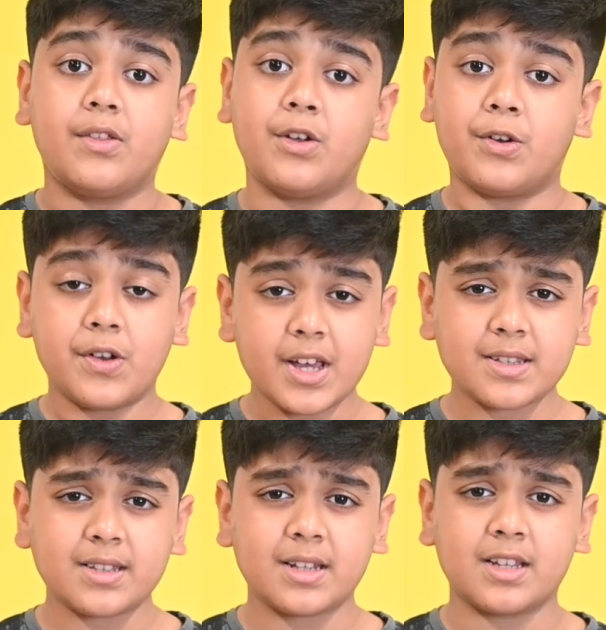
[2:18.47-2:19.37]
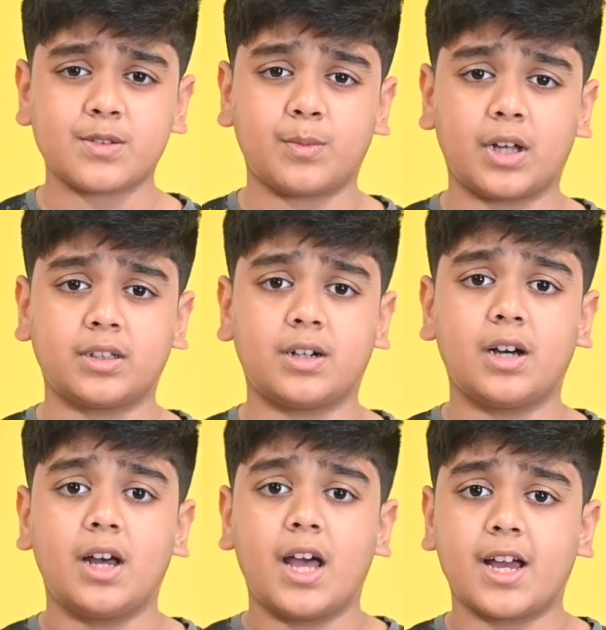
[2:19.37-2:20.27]
The reason his mother
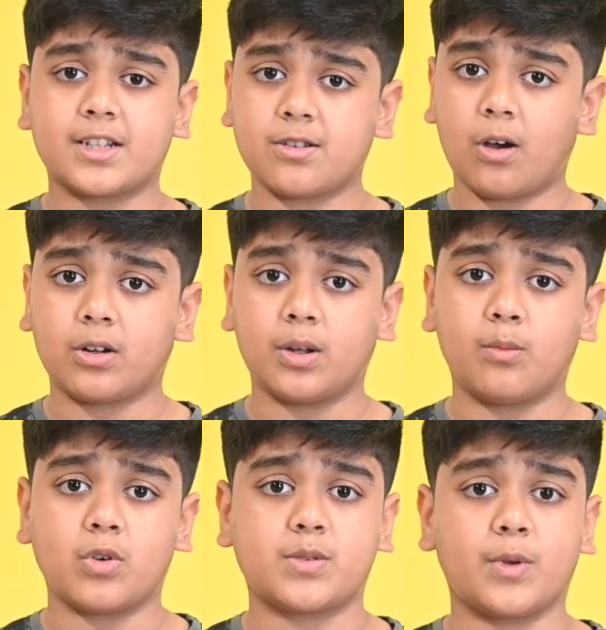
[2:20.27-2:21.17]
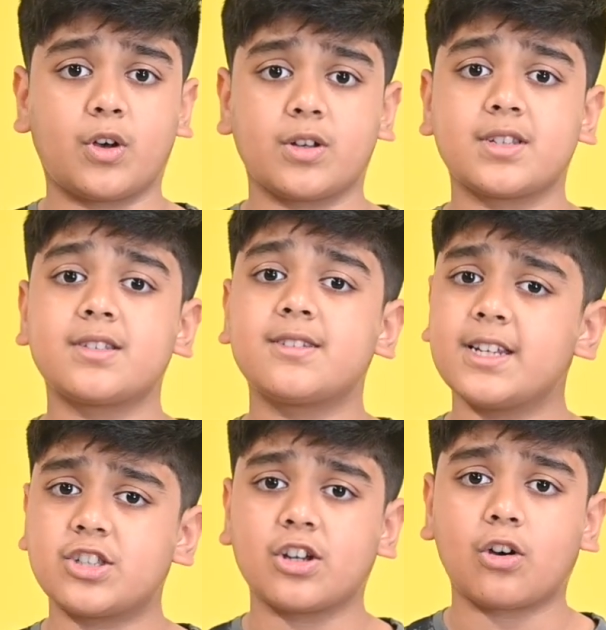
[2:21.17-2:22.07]
had taught him was because his
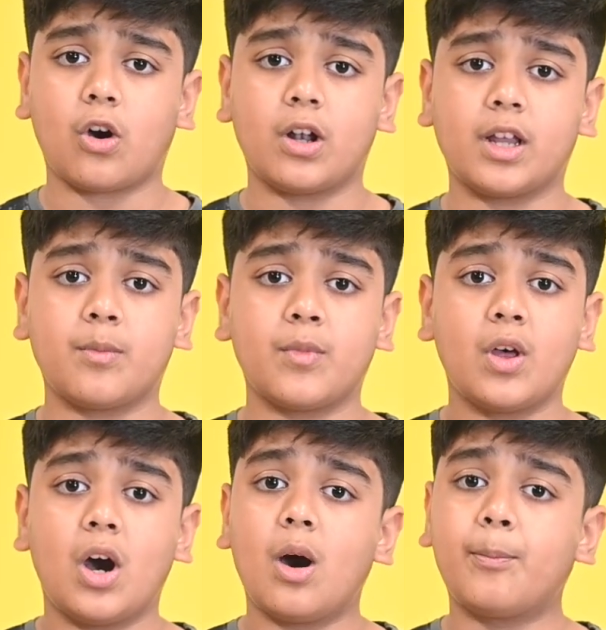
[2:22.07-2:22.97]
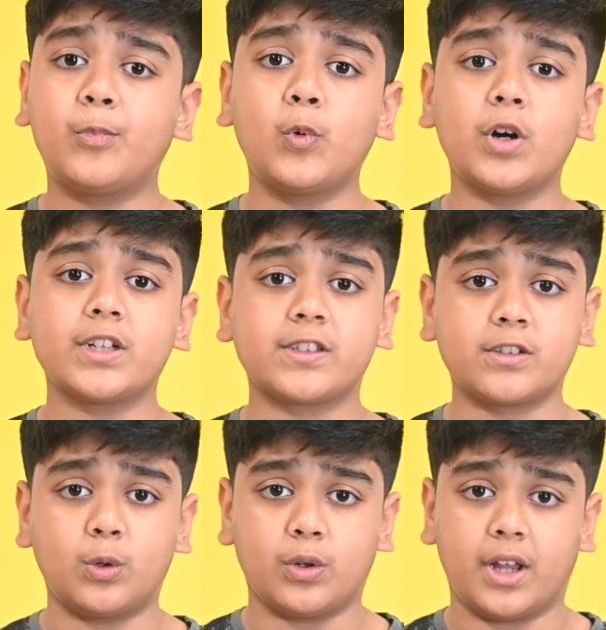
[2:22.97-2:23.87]
teacher called him a poor
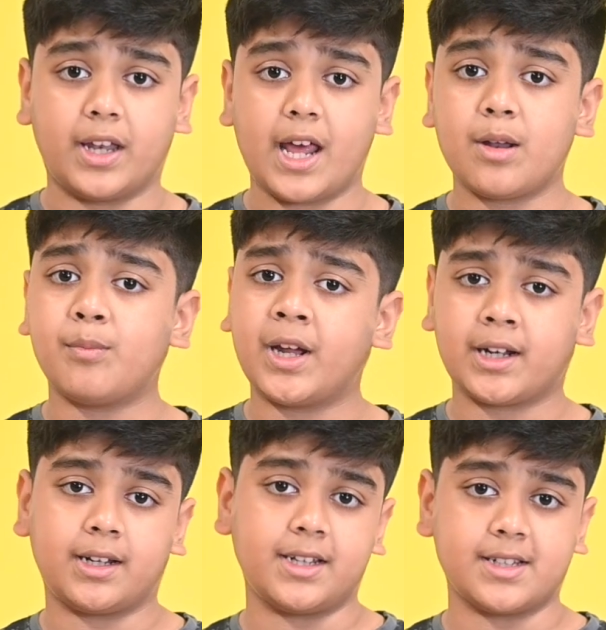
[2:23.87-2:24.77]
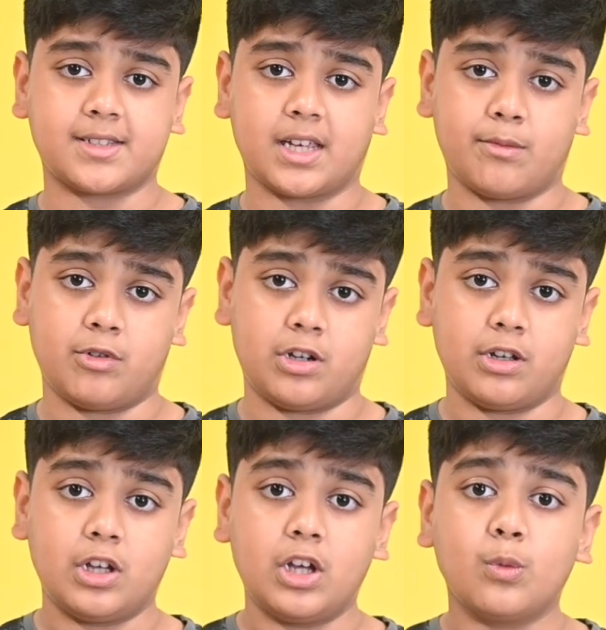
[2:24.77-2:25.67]
student and mentally disabled,
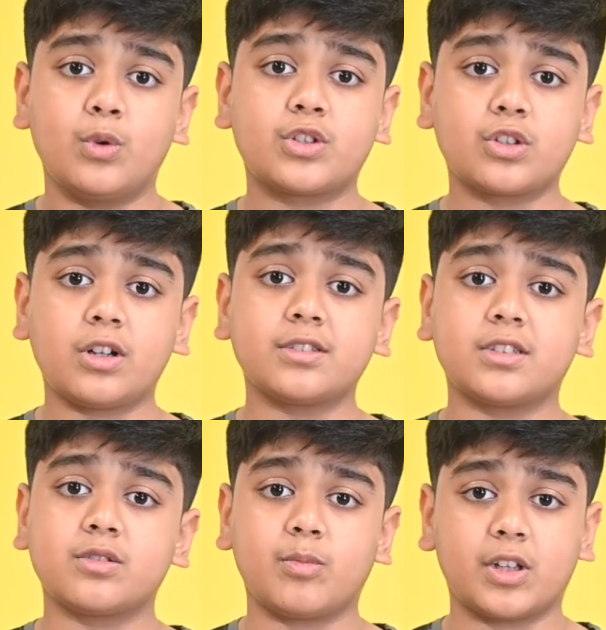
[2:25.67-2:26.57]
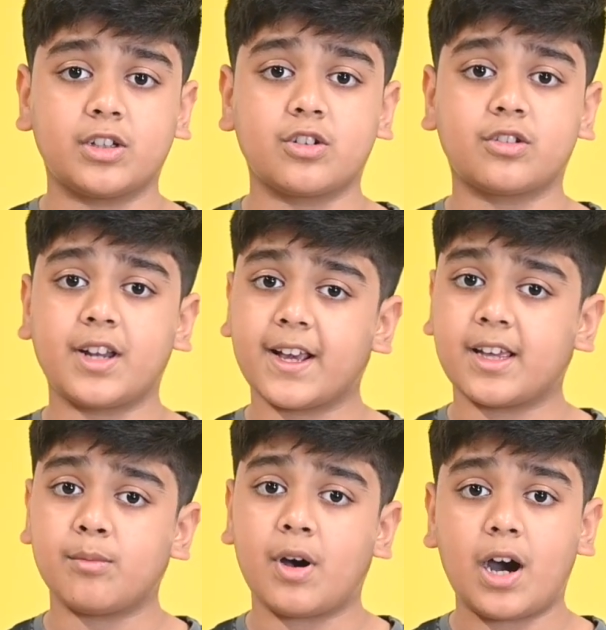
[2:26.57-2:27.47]
which caused his mother to take
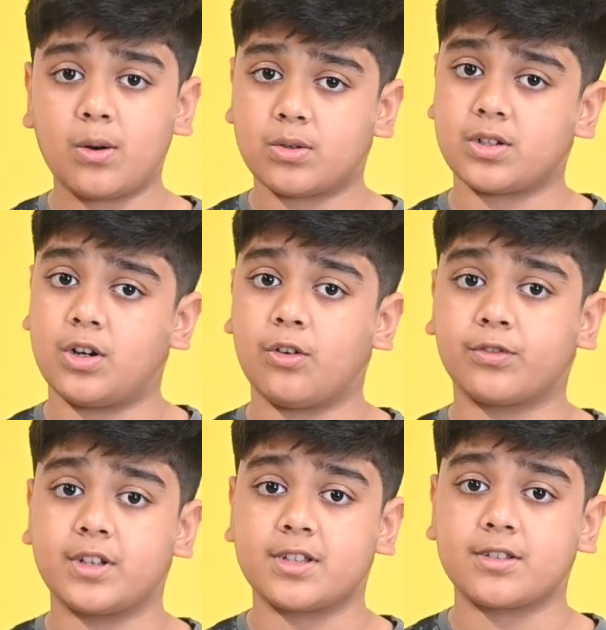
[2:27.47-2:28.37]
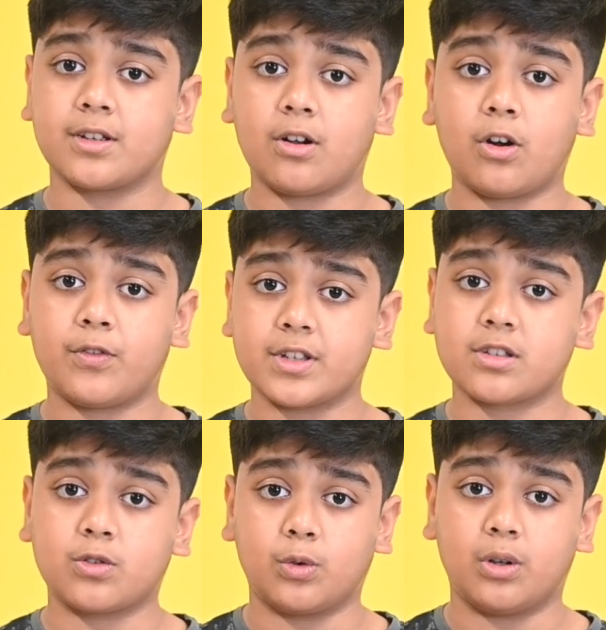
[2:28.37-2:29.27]
him out of his
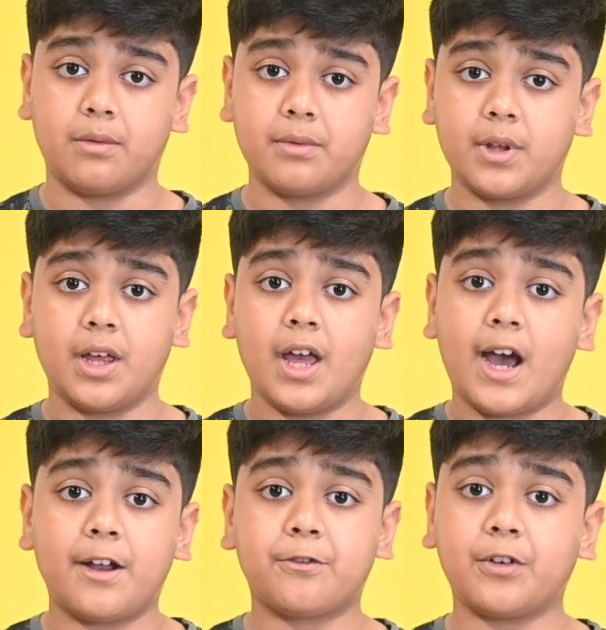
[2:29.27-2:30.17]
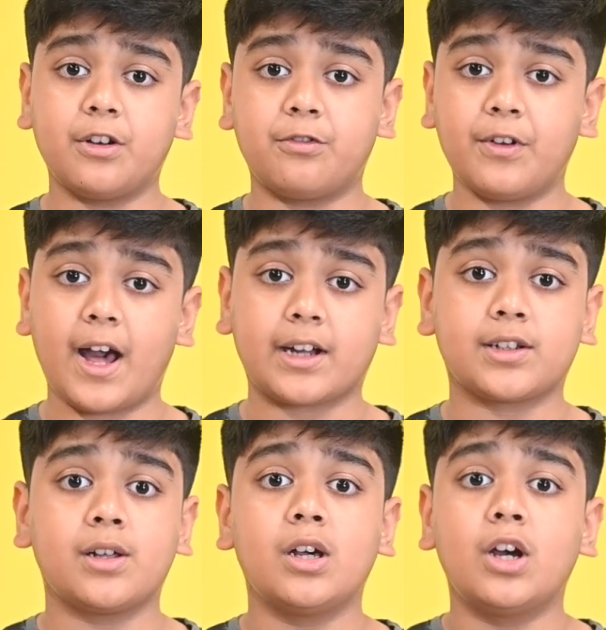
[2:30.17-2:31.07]
school. And fun
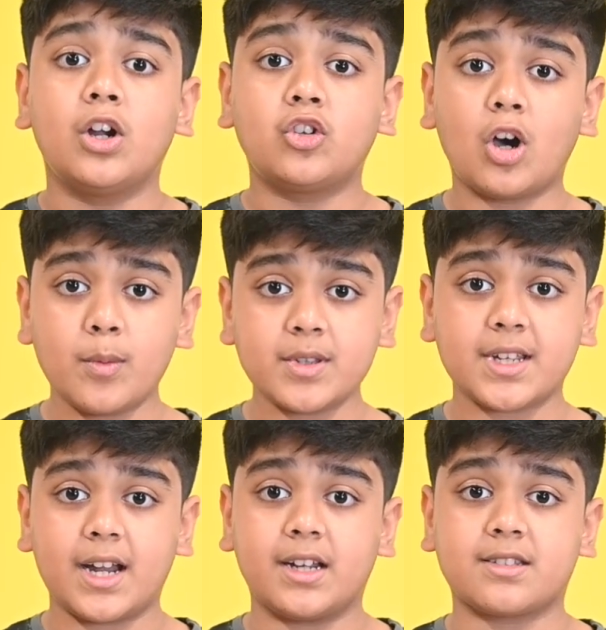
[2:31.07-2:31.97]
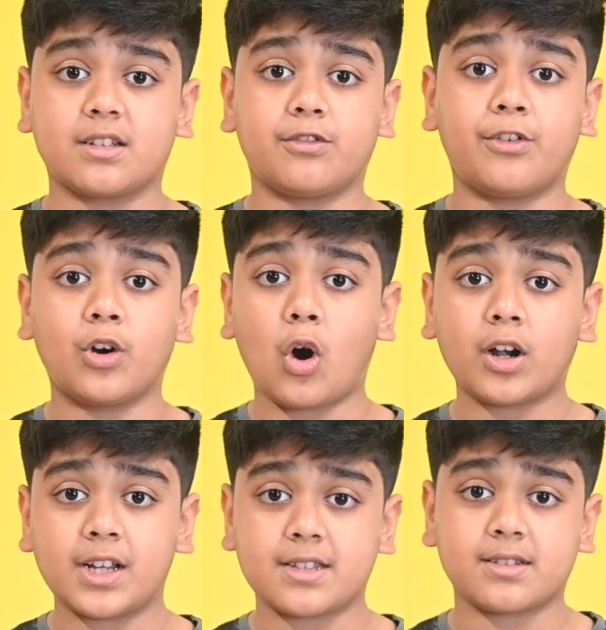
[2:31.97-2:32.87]
fact, Thomas Edison
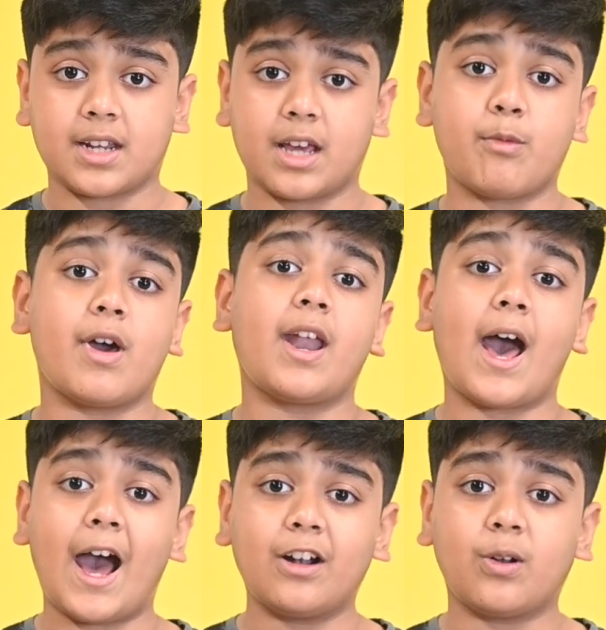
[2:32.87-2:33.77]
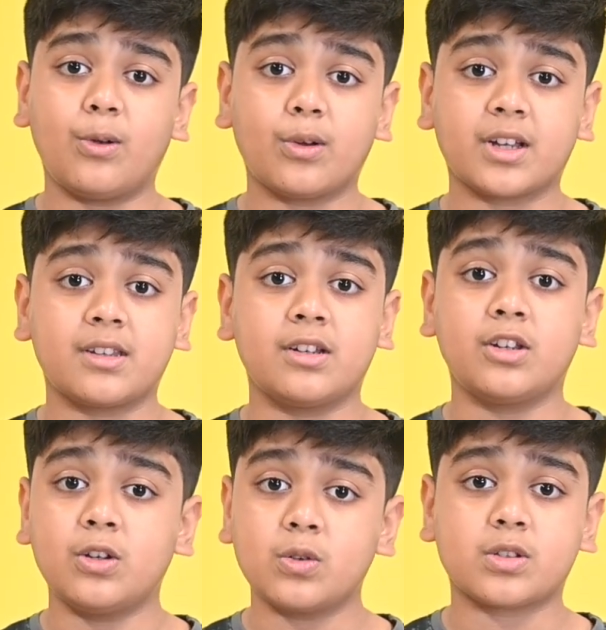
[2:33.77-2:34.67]
forgot his name and had to look at the
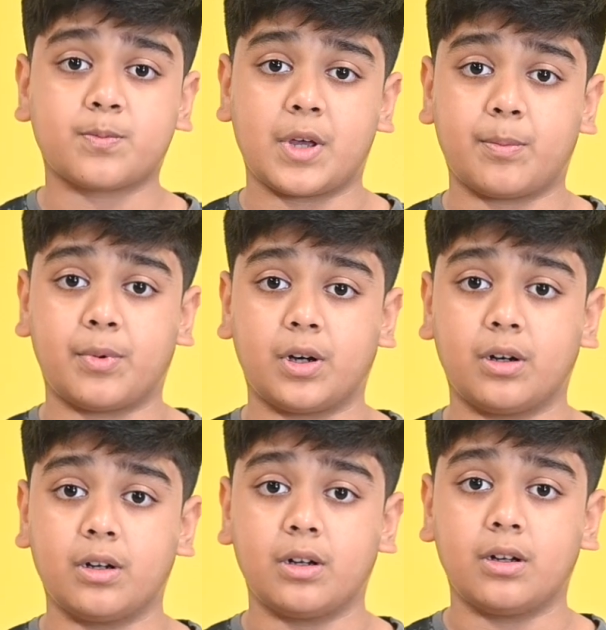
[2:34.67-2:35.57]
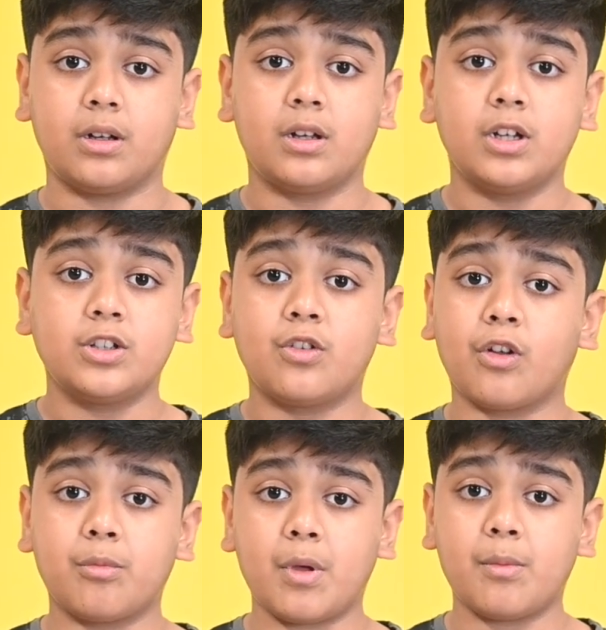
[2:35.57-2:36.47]
newspaper to
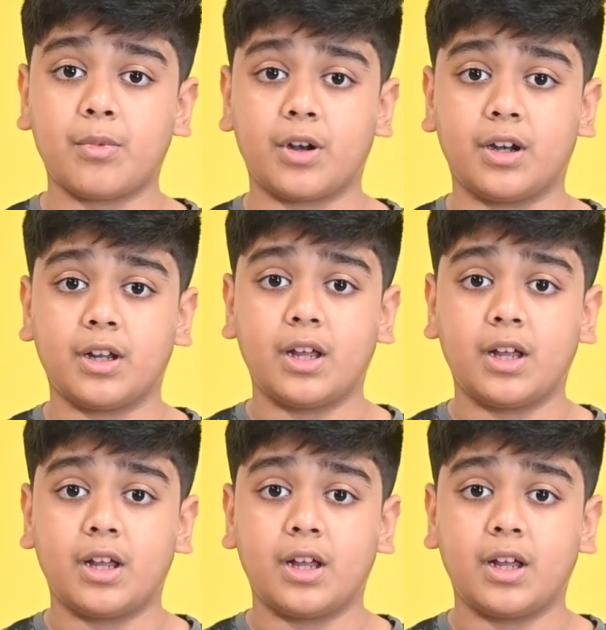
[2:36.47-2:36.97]
remember it.